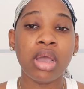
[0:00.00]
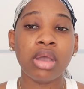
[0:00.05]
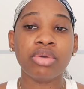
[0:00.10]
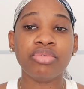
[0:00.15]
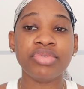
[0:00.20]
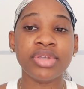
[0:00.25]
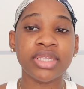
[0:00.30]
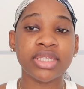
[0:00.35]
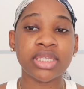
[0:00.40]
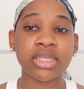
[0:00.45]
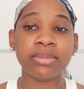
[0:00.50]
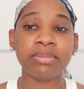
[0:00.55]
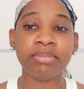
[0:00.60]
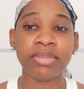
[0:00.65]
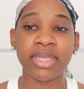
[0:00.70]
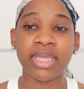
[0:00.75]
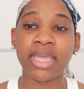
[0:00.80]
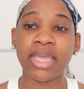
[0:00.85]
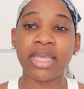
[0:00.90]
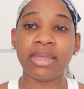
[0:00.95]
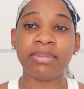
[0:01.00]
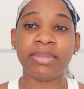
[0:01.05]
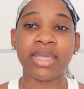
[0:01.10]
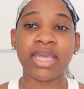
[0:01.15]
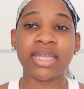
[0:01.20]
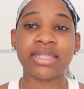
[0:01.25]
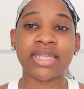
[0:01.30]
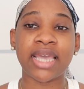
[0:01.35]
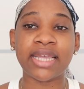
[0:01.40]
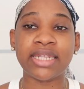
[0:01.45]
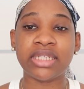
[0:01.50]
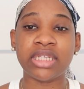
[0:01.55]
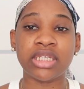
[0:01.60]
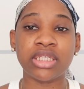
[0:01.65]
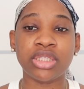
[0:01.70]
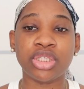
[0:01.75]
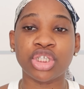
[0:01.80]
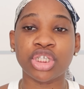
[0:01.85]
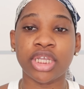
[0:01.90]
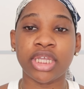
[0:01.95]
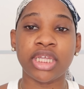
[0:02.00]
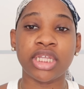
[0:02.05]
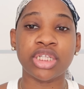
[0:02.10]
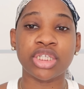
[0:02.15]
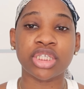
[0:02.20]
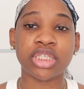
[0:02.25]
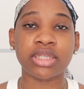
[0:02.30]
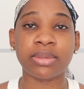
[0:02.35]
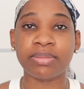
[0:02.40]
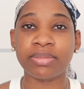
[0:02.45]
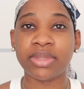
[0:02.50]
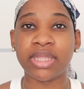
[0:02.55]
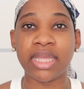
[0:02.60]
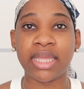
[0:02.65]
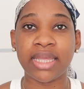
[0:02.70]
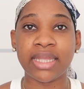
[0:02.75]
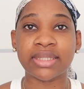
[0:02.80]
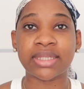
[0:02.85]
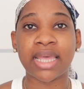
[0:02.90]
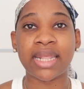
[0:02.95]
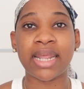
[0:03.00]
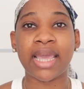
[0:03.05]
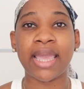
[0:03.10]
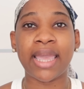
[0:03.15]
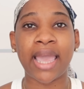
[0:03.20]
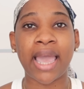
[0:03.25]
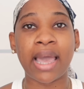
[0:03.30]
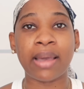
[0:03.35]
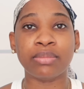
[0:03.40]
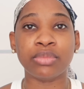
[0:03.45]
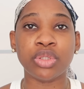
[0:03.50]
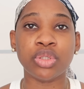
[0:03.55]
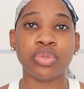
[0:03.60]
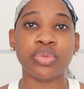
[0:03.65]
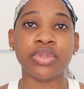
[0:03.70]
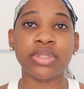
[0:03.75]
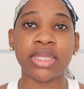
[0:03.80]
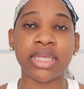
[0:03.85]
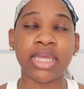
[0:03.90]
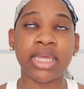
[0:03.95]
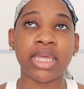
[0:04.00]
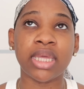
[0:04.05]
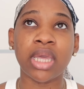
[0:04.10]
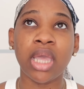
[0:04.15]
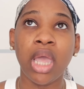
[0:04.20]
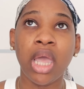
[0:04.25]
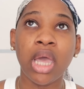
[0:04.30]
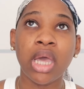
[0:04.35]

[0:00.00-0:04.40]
Reason being because I did change some things and I am using